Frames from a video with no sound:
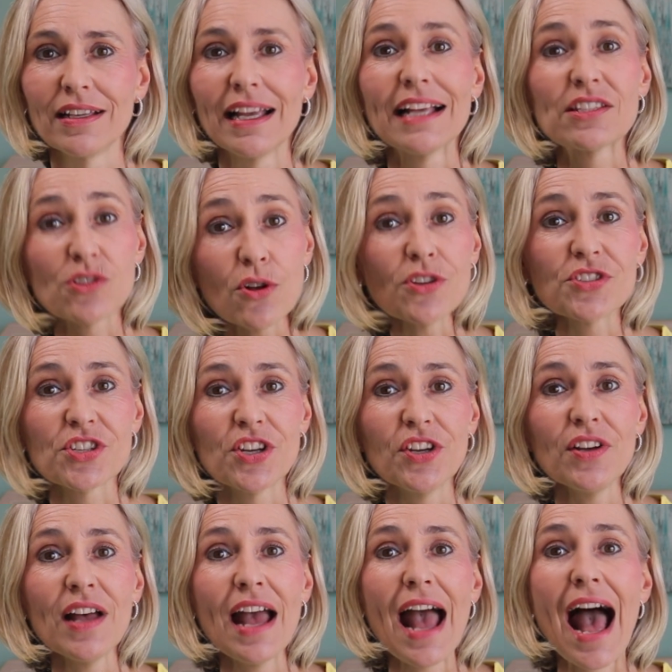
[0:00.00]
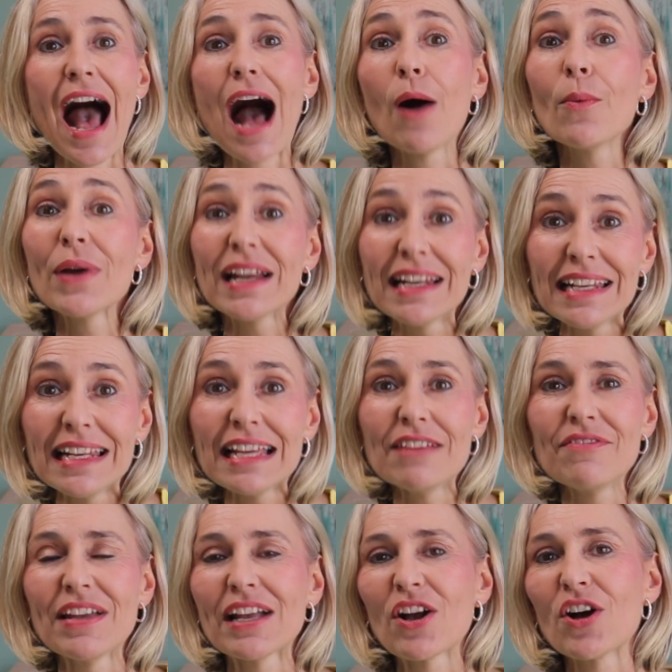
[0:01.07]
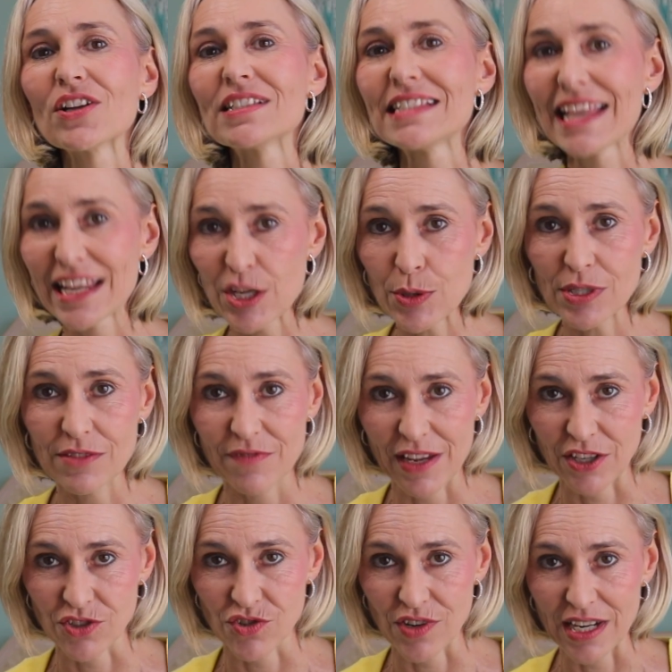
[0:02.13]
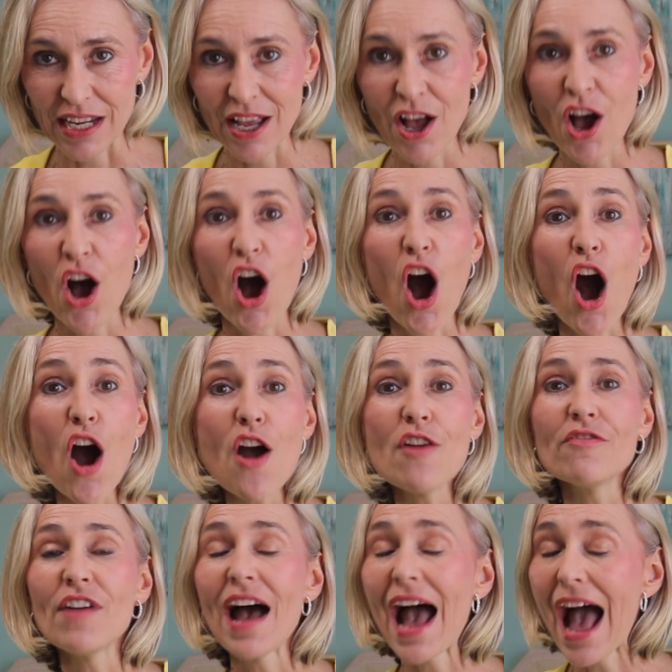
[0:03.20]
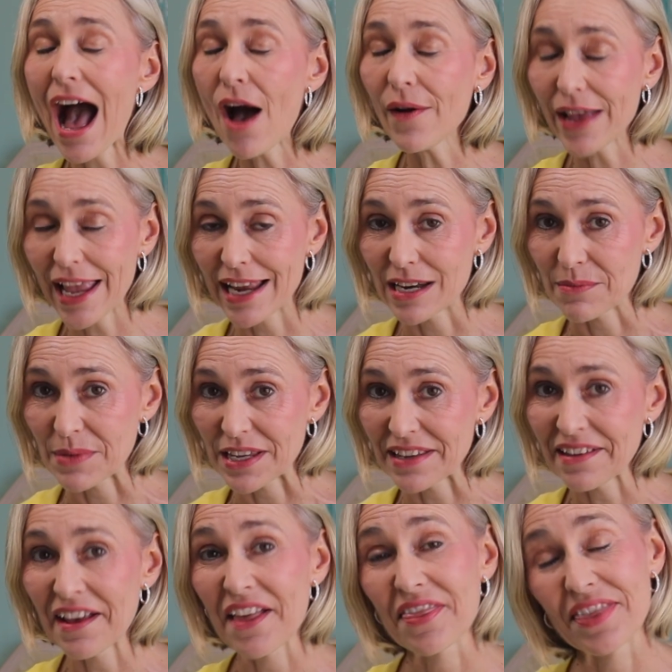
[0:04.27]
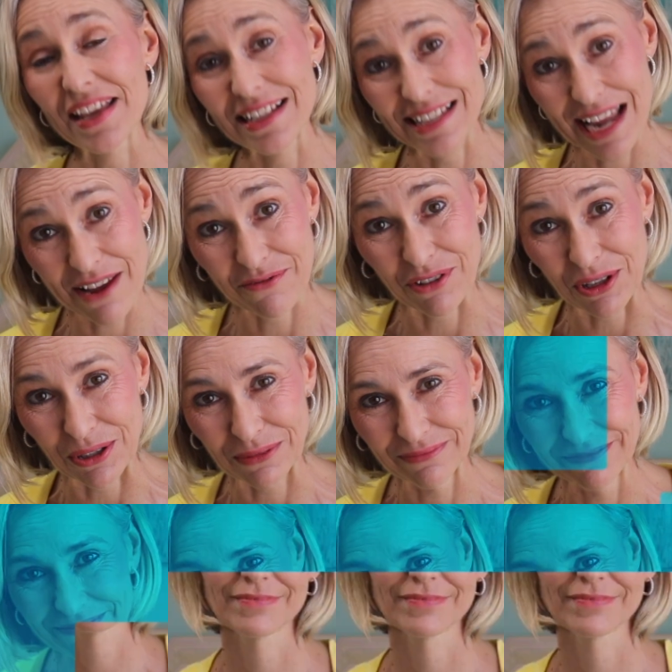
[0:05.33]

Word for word: It's also how we live in continuous victory over our enemy, the devil.